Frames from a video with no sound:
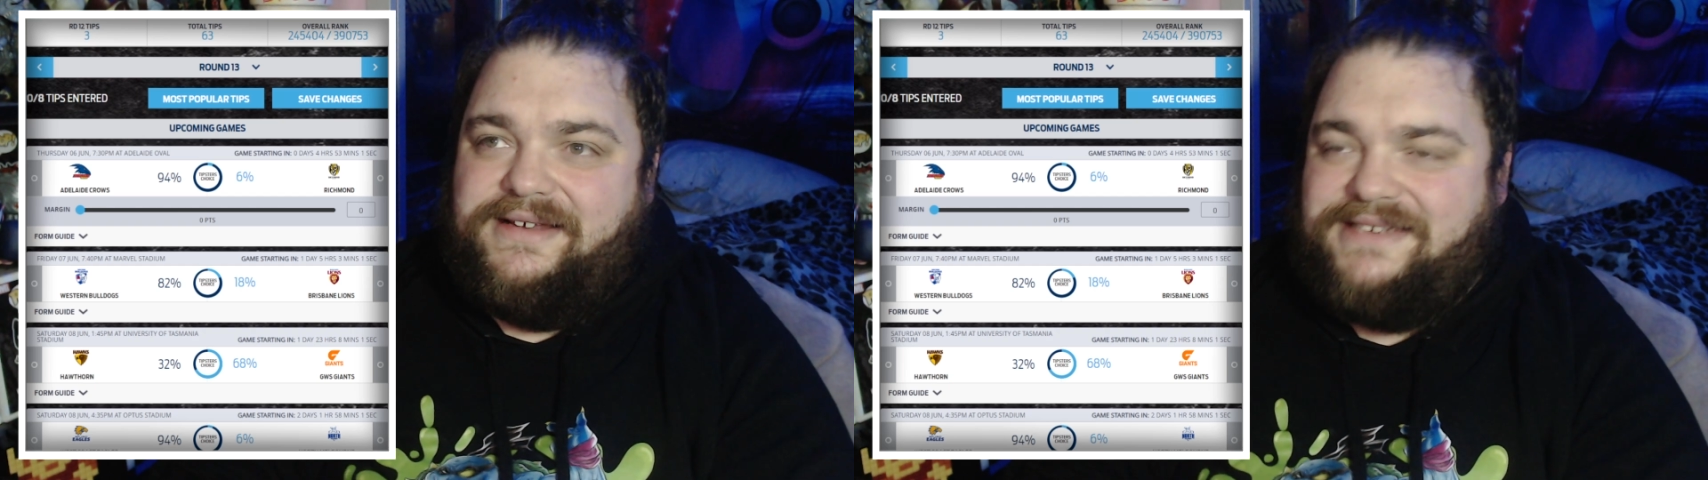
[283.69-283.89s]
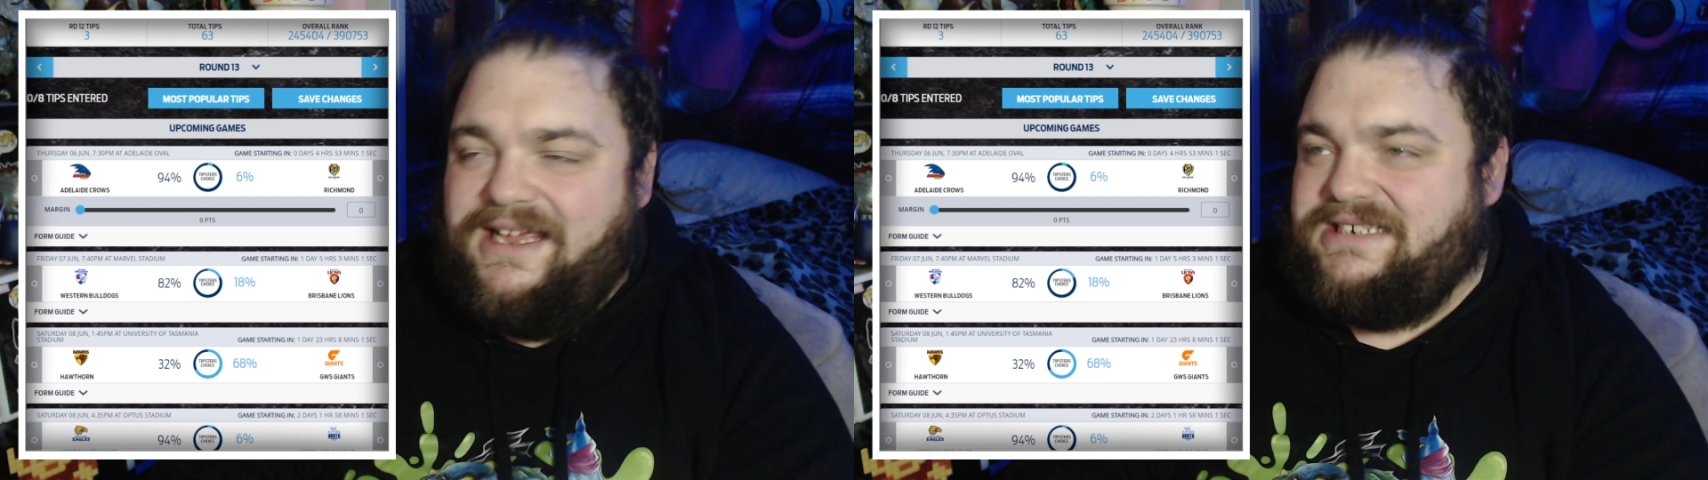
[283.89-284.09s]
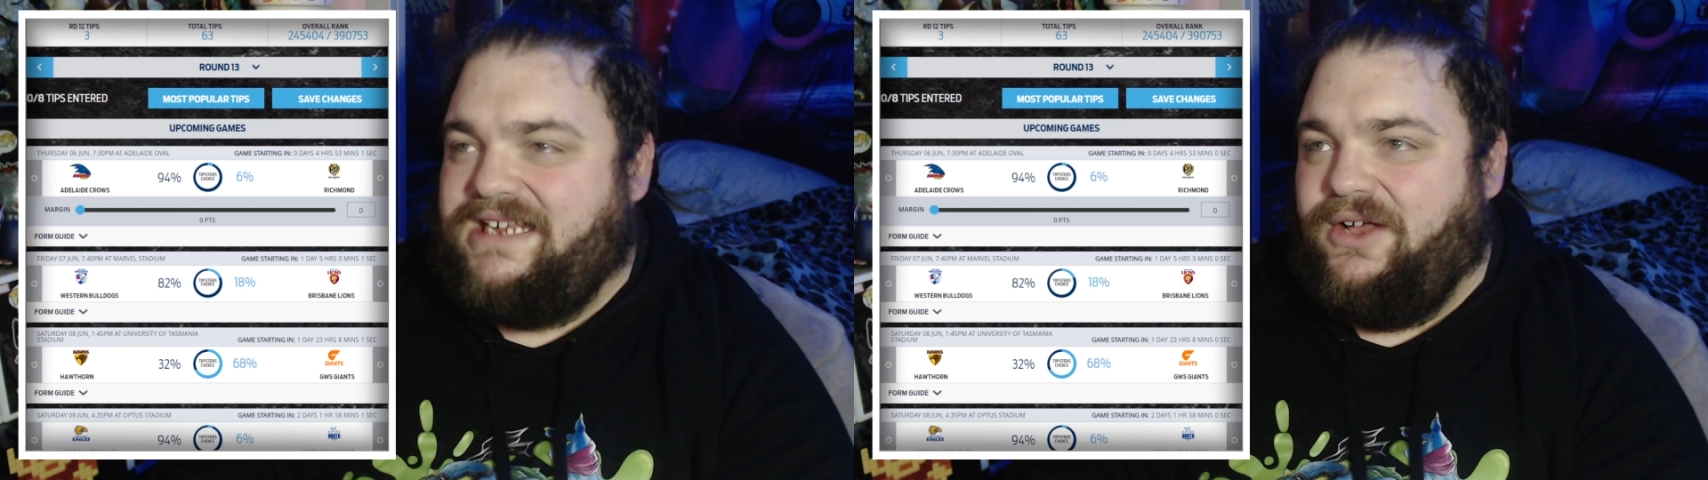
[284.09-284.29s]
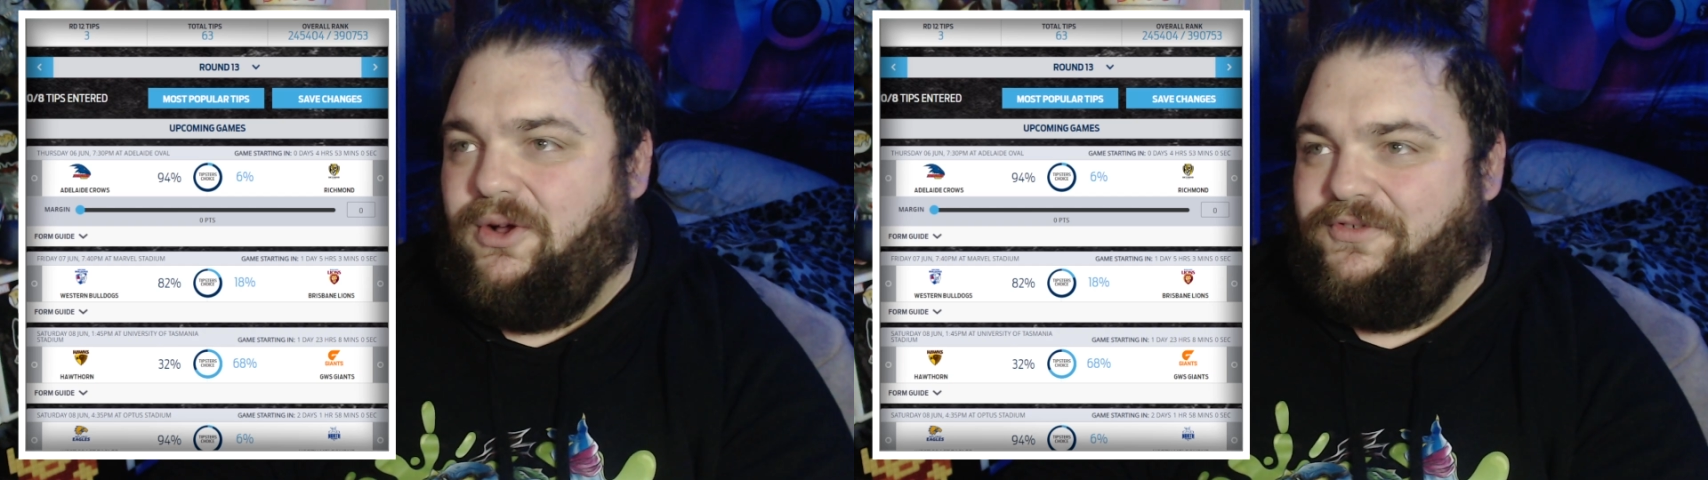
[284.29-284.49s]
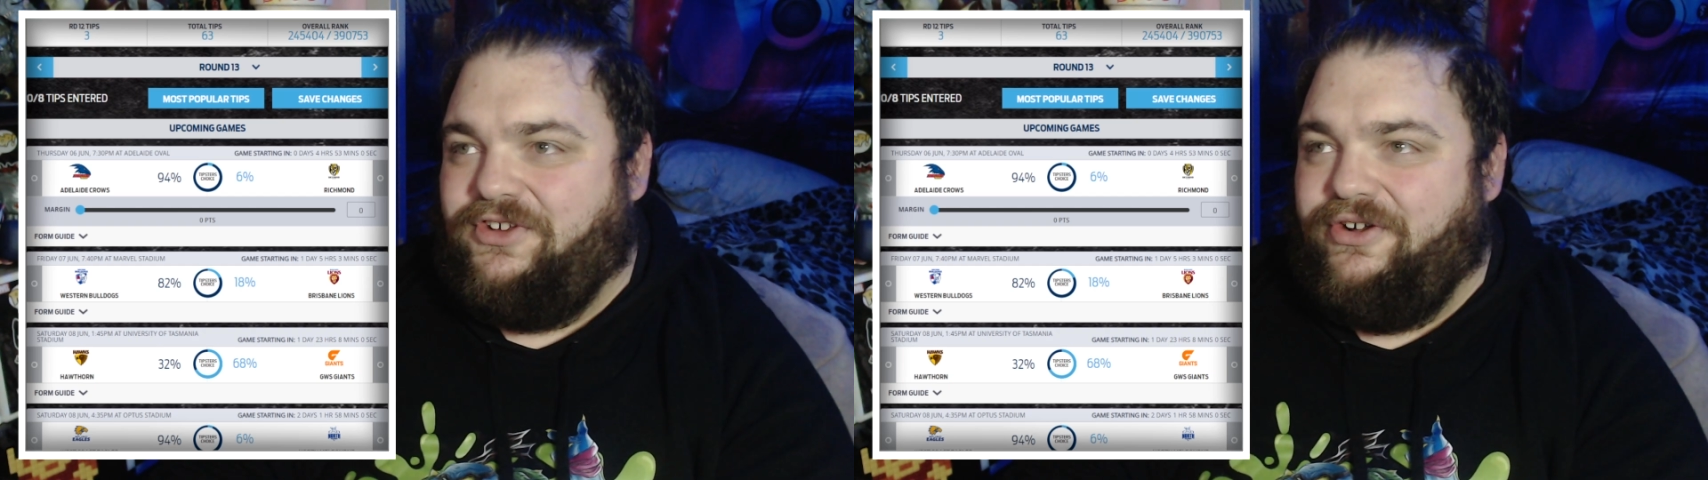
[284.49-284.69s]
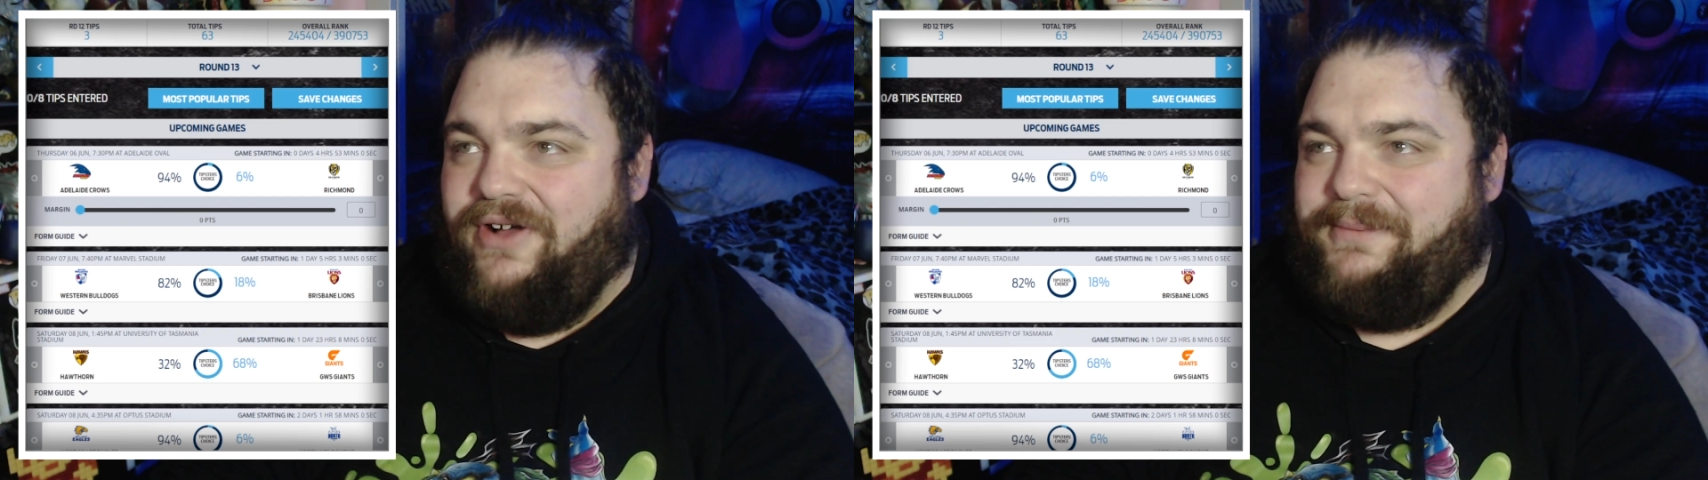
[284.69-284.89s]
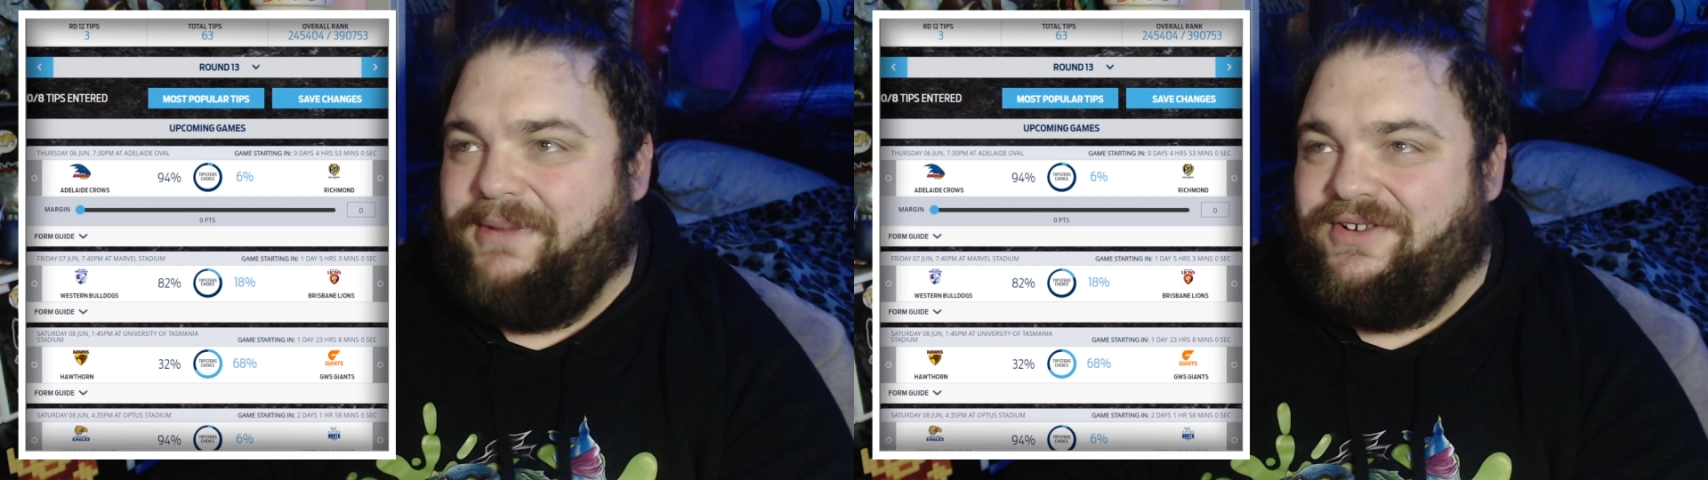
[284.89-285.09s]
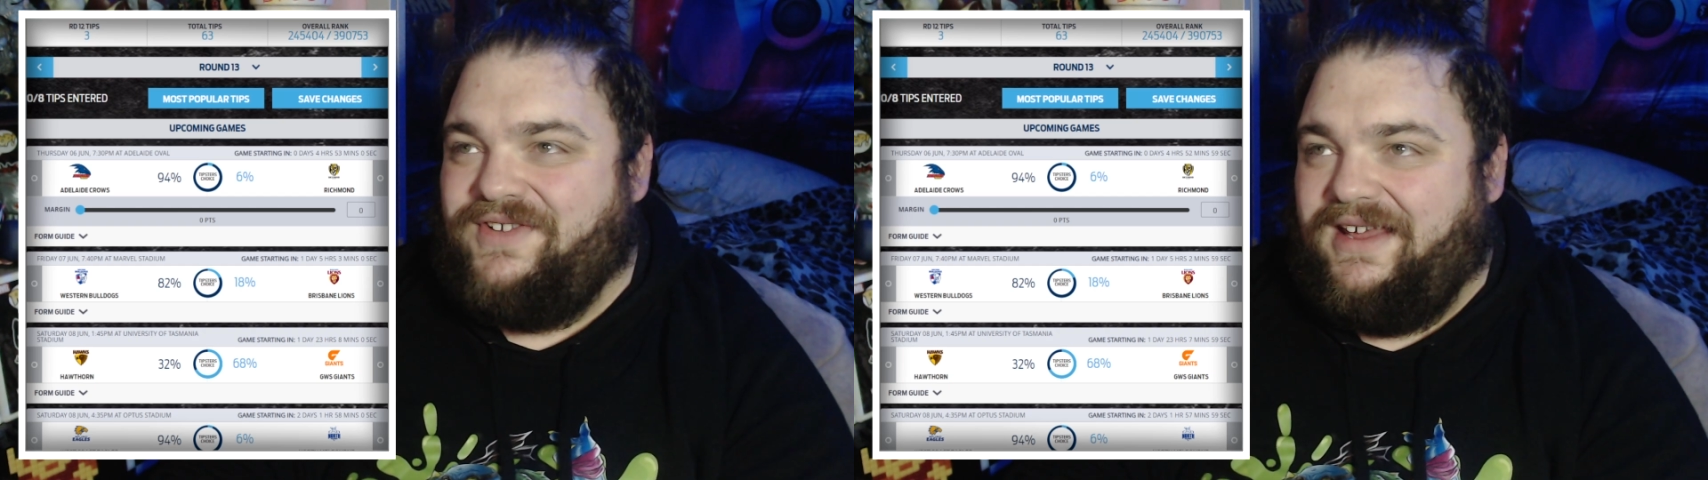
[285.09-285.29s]
does kick off tonight
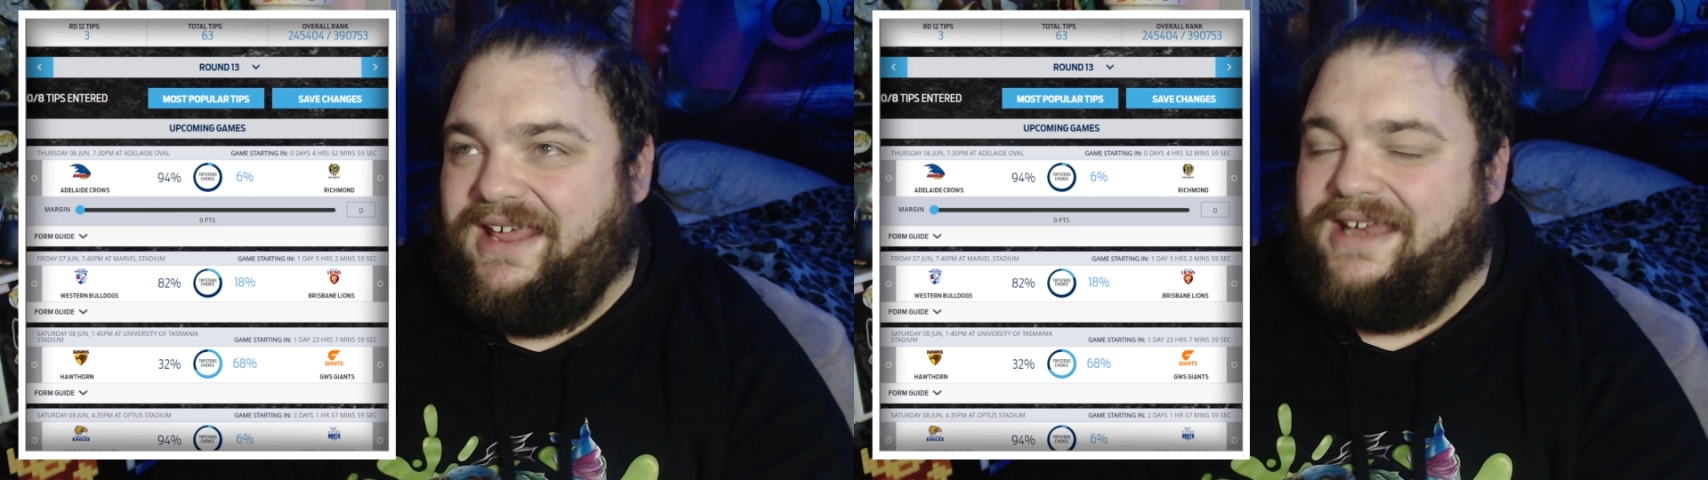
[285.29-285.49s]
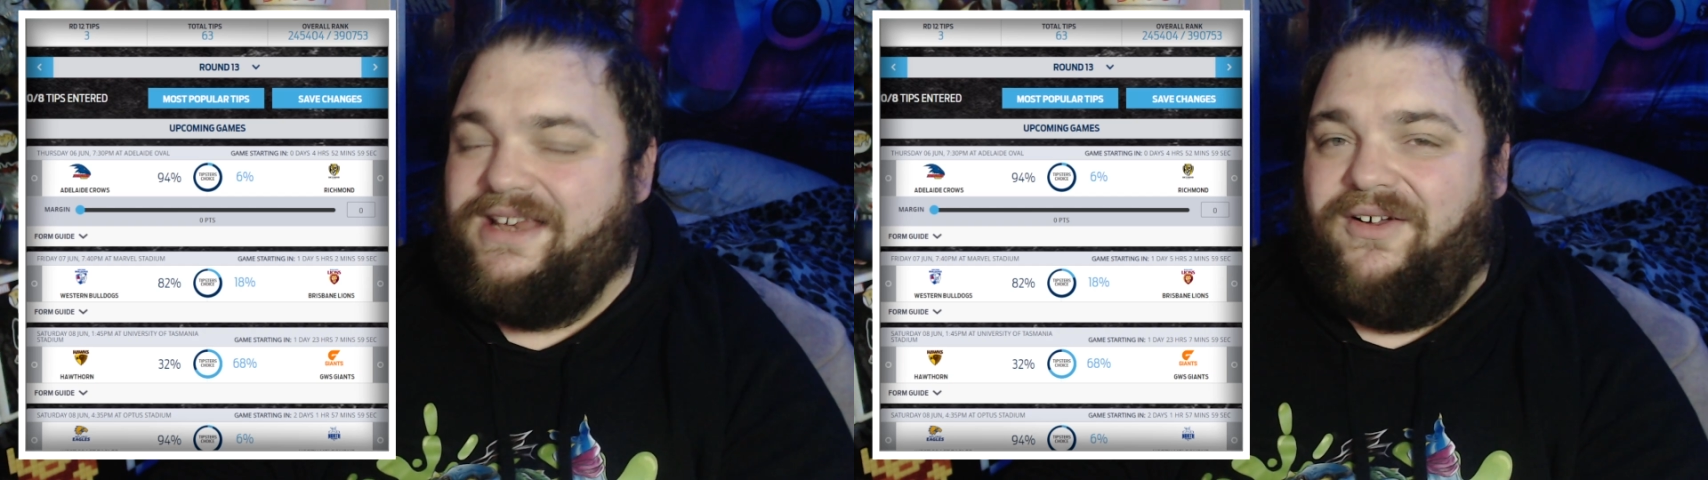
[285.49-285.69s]
because, again,